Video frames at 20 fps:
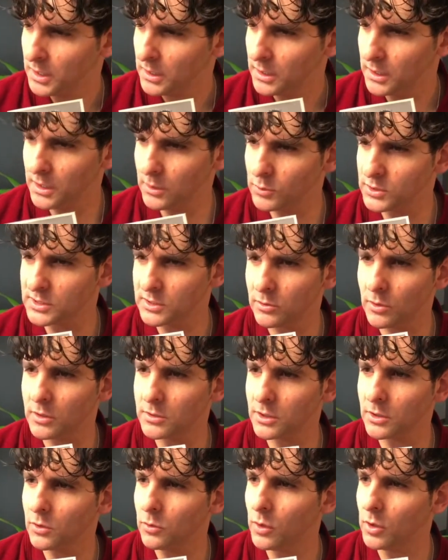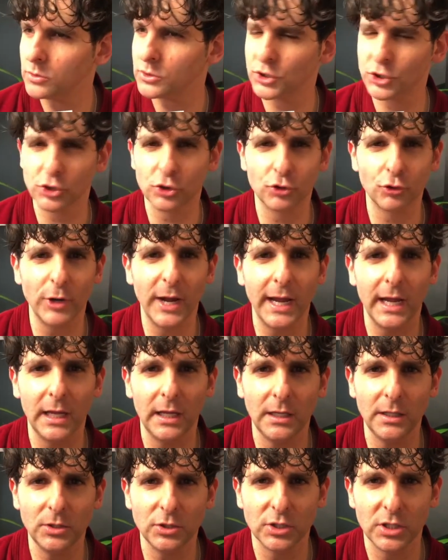He was quote-unquote
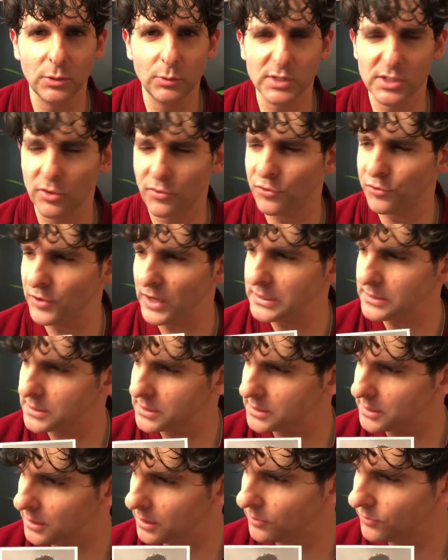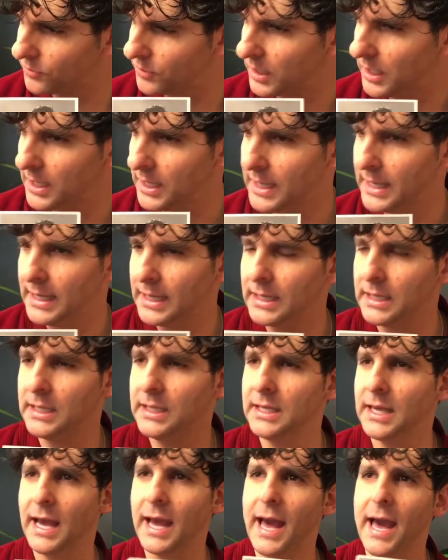strange. He was offensive. He
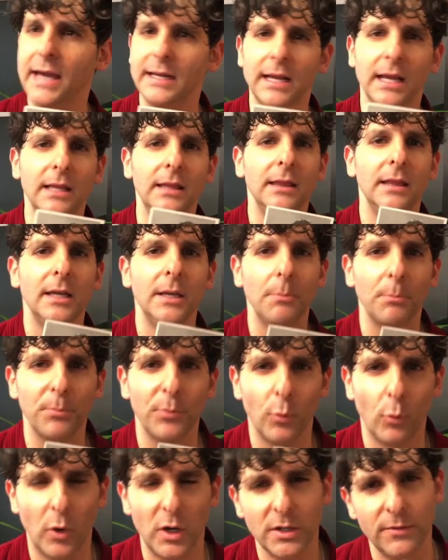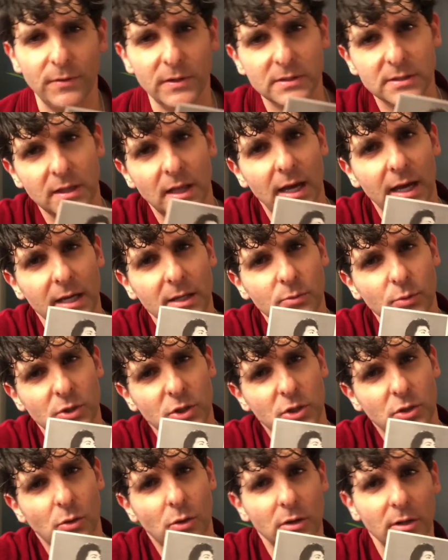had a limp. One of his legs was
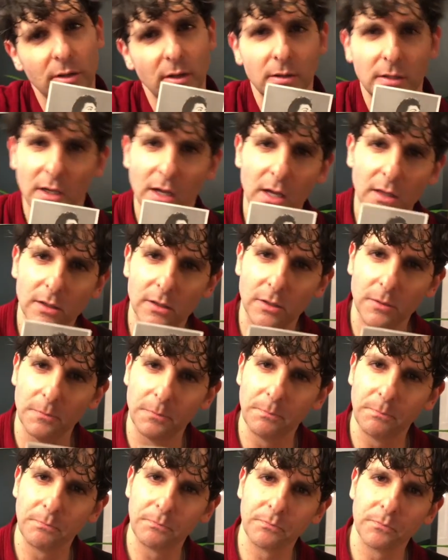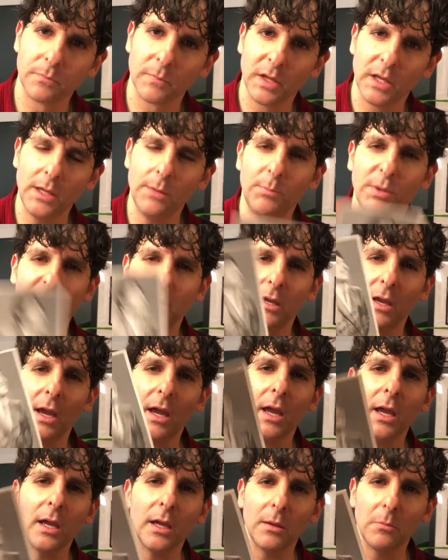shorter than the other. He
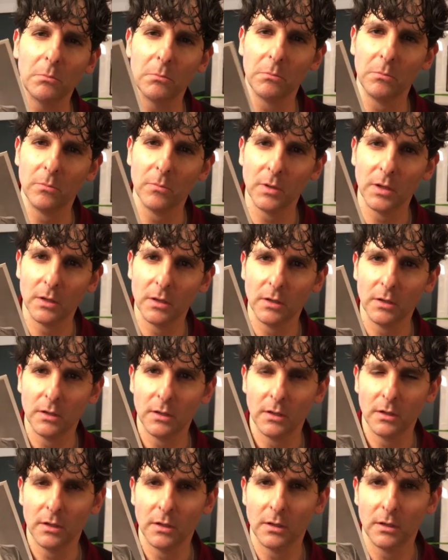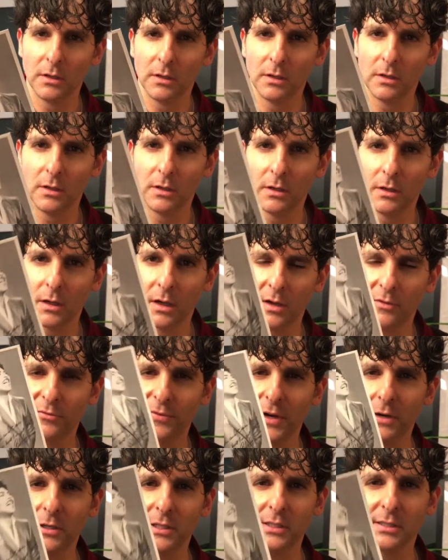became a
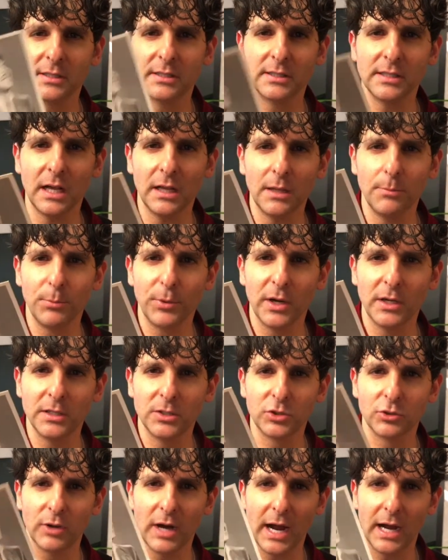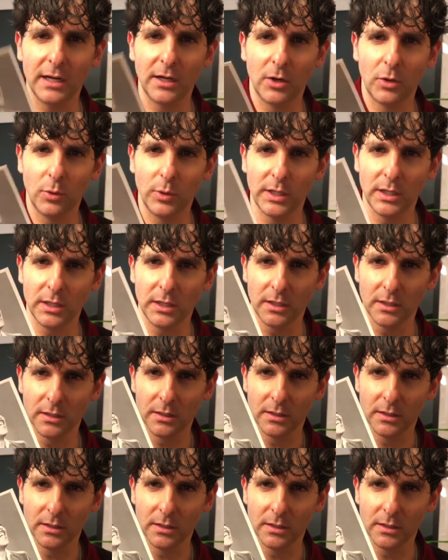very celebrated drag queen.